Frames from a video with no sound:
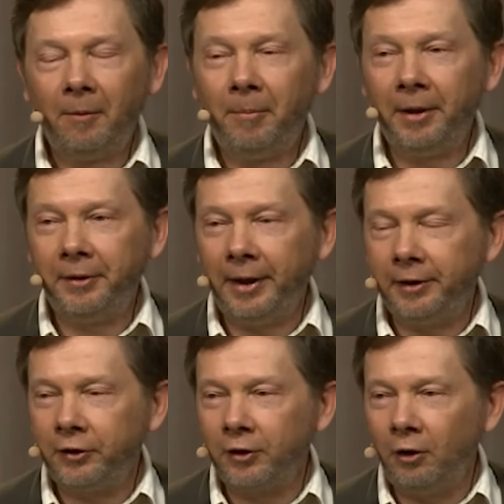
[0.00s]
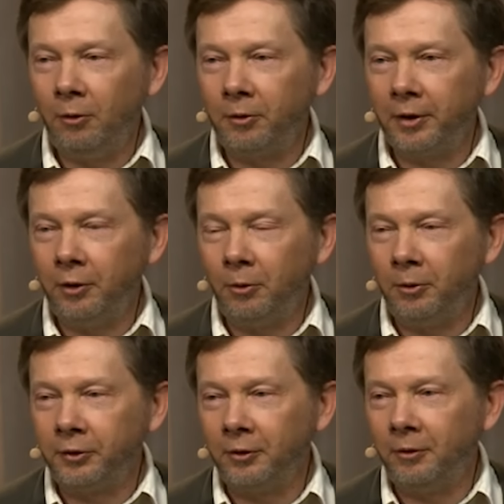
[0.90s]
but that is the look that
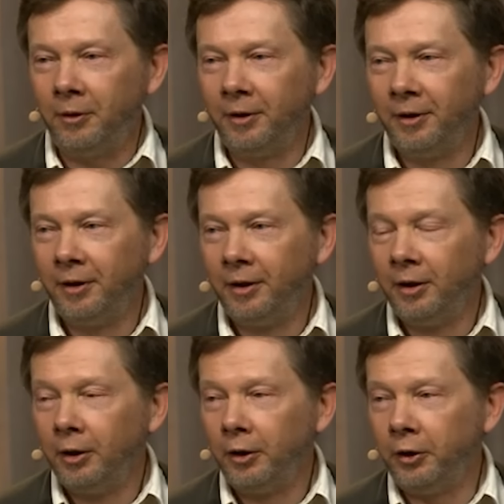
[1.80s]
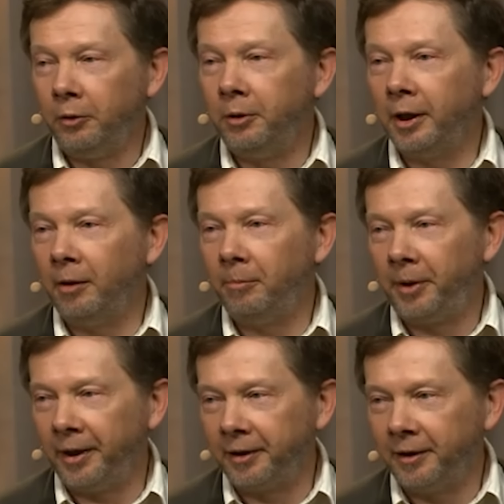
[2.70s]
also you can
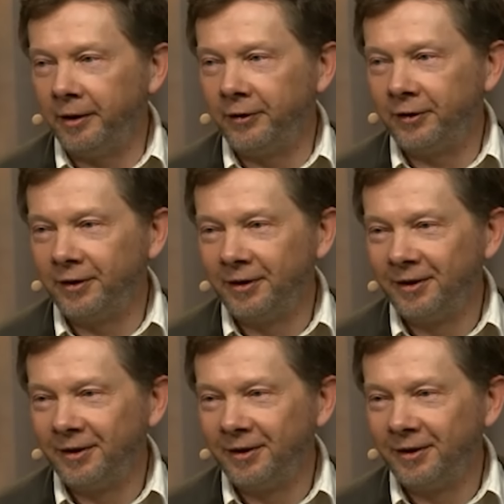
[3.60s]
practice.